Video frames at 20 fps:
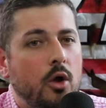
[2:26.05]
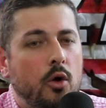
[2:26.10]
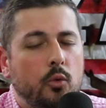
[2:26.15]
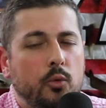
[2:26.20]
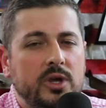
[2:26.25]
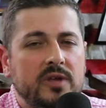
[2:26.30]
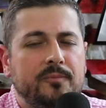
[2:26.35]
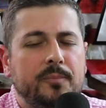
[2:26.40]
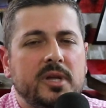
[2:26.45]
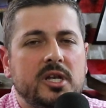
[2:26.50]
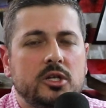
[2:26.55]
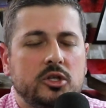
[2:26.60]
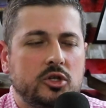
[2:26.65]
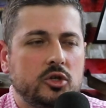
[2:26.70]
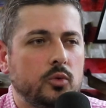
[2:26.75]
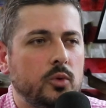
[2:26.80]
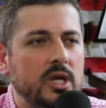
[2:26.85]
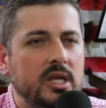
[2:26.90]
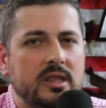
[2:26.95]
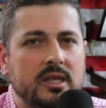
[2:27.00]
We've been
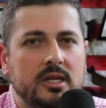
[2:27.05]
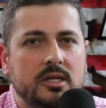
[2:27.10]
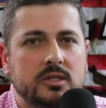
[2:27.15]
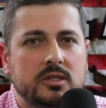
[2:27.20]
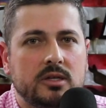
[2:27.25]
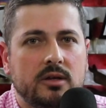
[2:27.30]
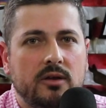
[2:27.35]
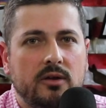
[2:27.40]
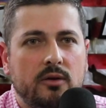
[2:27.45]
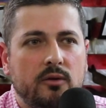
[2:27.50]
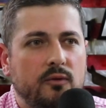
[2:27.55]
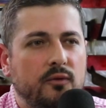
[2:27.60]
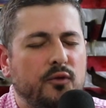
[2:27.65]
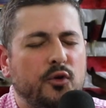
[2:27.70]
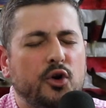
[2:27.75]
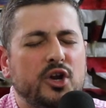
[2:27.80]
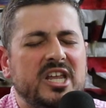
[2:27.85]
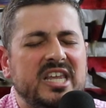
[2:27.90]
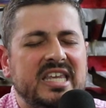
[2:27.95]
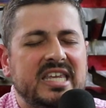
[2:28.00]
doing this
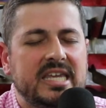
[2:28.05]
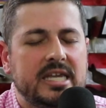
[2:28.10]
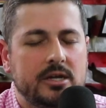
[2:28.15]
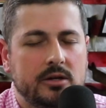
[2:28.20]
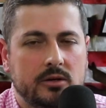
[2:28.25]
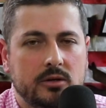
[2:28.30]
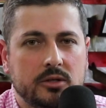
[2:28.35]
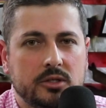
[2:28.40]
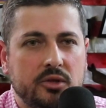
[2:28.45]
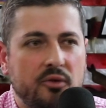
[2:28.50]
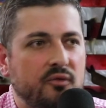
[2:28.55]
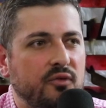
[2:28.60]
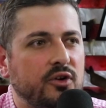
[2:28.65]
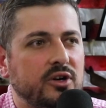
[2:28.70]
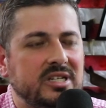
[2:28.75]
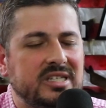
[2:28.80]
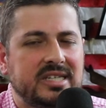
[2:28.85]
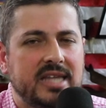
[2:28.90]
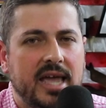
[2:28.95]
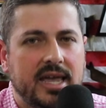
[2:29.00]
for years, for
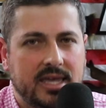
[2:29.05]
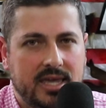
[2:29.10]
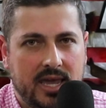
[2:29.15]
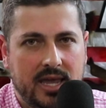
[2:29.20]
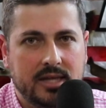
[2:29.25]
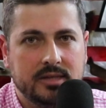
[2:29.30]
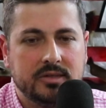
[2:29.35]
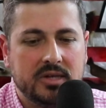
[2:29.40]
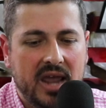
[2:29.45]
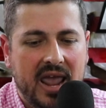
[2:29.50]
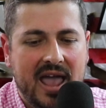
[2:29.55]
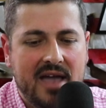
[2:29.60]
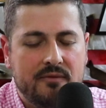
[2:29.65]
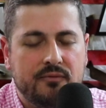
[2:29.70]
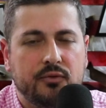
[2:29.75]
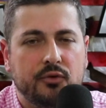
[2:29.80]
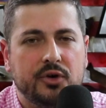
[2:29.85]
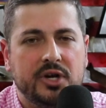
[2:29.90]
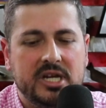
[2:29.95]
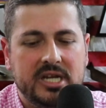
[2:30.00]
decades.
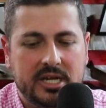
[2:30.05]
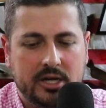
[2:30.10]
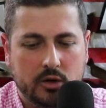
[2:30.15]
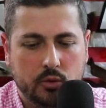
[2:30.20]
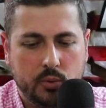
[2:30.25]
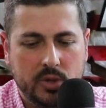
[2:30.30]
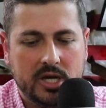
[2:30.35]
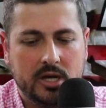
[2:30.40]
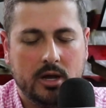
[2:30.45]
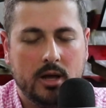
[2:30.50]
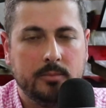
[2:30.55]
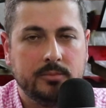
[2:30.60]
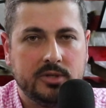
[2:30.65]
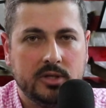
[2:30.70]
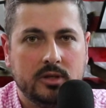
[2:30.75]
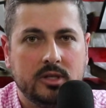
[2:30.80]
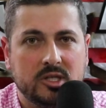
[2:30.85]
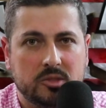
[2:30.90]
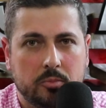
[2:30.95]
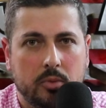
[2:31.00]
Every year we come
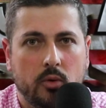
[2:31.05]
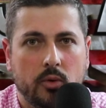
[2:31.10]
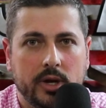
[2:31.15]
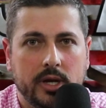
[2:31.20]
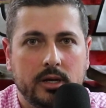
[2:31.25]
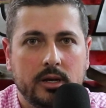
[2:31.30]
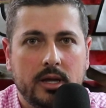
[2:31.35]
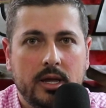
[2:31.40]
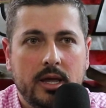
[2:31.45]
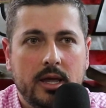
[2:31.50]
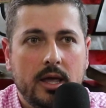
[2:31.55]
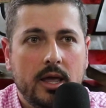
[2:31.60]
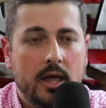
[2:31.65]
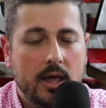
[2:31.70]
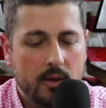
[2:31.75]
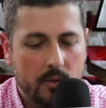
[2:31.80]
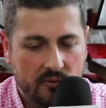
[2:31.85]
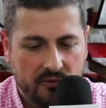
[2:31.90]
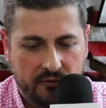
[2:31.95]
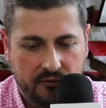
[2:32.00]
to this point,
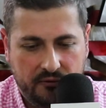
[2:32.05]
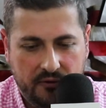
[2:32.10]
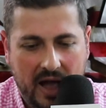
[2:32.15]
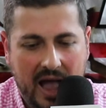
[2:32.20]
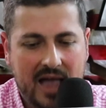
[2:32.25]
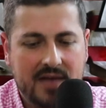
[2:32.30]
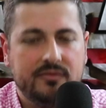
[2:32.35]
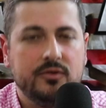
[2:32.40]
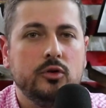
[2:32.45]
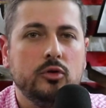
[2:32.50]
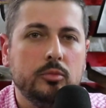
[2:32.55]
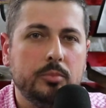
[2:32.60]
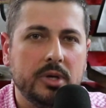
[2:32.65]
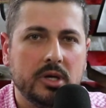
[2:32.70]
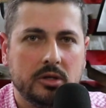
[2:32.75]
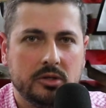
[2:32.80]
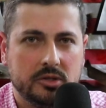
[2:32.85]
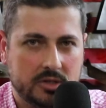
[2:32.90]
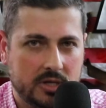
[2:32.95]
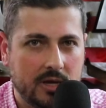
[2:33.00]
5 new
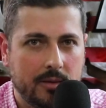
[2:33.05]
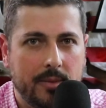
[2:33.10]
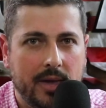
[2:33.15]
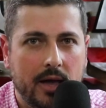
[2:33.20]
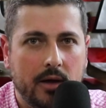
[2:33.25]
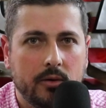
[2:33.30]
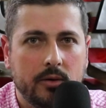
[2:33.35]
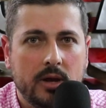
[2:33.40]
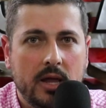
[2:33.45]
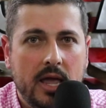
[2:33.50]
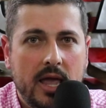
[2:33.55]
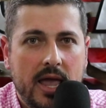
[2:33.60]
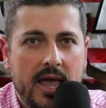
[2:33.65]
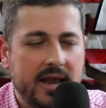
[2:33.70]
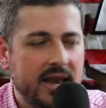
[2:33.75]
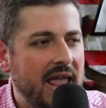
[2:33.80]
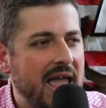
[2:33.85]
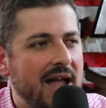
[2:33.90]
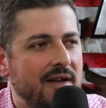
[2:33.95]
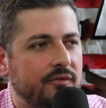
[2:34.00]
bills come out,
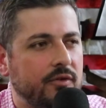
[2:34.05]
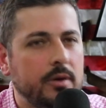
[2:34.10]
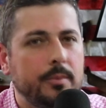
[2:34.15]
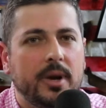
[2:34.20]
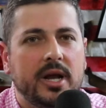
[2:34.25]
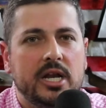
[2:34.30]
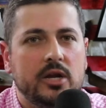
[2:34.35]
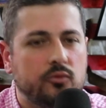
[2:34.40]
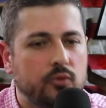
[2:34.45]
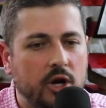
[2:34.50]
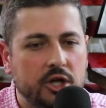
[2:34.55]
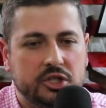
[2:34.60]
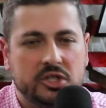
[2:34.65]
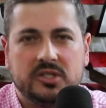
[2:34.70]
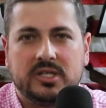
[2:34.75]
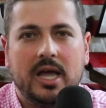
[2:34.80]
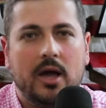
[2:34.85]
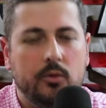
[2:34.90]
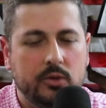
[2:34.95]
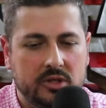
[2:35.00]
and everybody
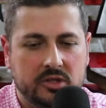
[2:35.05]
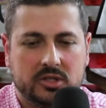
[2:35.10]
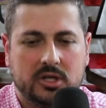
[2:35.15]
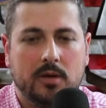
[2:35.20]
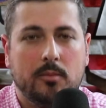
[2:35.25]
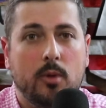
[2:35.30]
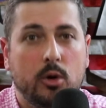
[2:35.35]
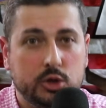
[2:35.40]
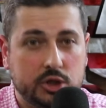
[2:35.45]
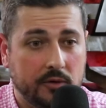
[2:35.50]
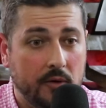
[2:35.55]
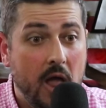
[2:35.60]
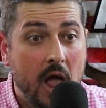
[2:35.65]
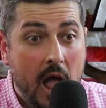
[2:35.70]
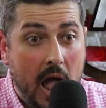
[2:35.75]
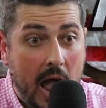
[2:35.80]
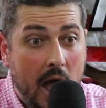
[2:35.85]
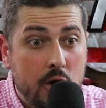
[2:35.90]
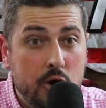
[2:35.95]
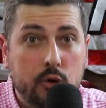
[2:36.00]
rushes out with this commotion.
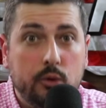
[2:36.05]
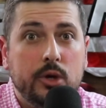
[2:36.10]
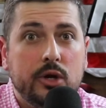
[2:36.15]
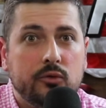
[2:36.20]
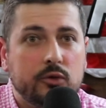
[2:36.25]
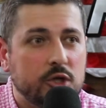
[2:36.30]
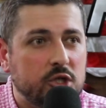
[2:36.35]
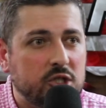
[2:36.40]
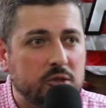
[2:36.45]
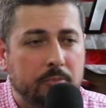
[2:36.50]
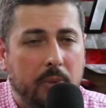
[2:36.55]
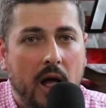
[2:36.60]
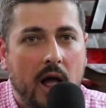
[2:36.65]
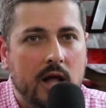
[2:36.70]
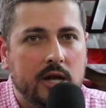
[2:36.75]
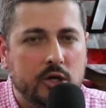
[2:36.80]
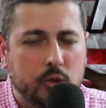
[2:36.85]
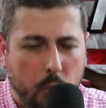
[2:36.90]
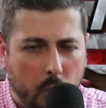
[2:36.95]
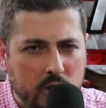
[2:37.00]
How do we
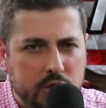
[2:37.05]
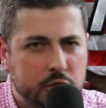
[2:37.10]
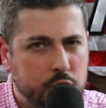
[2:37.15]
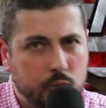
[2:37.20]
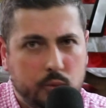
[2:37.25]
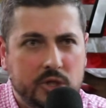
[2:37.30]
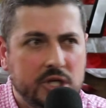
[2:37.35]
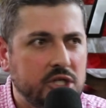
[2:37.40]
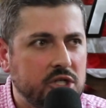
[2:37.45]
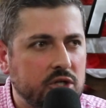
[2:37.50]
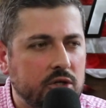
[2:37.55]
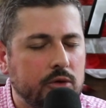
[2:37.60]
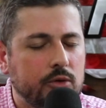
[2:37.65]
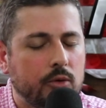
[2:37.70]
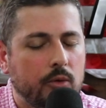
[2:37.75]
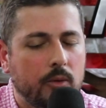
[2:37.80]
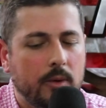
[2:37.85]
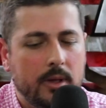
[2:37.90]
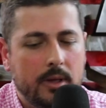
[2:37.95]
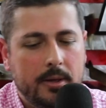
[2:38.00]
respond? What do we
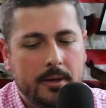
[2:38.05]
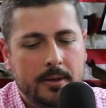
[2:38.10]
do?